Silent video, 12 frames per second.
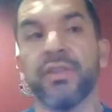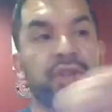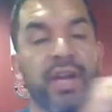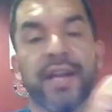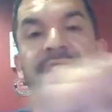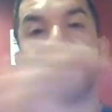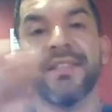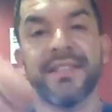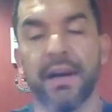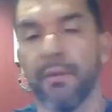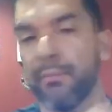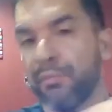Check this
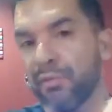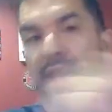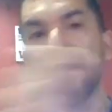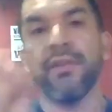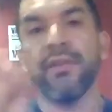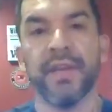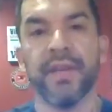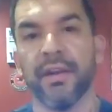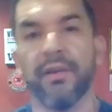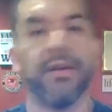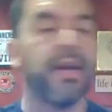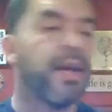out, brand new
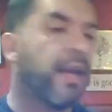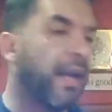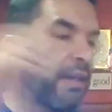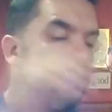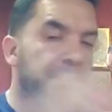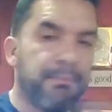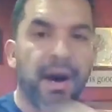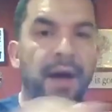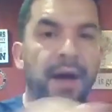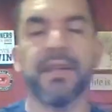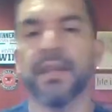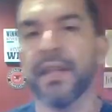video. And then
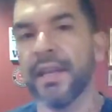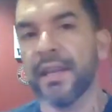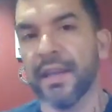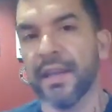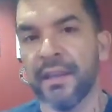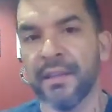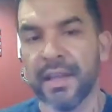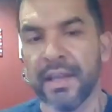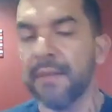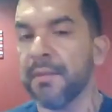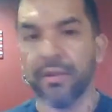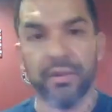pop the link in the
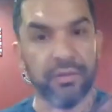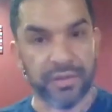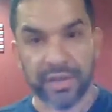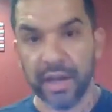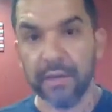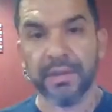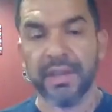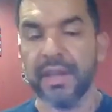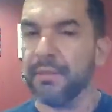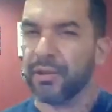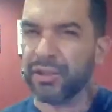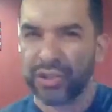email and you're done with the
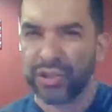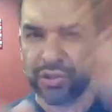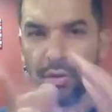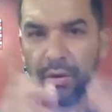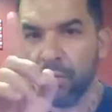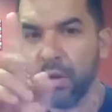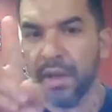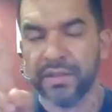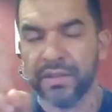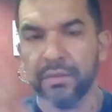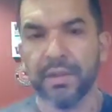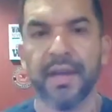email. Short,
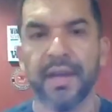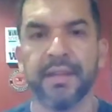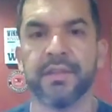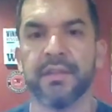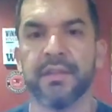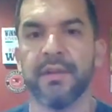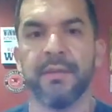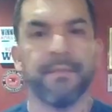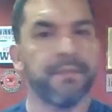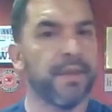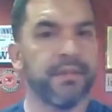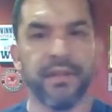1-2 lines.
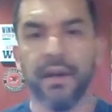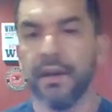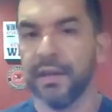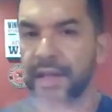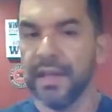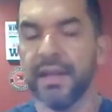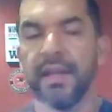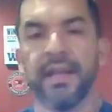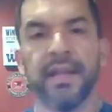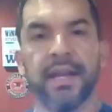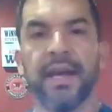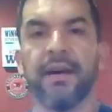Done. Get in,
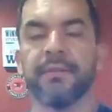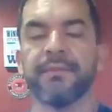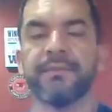get out.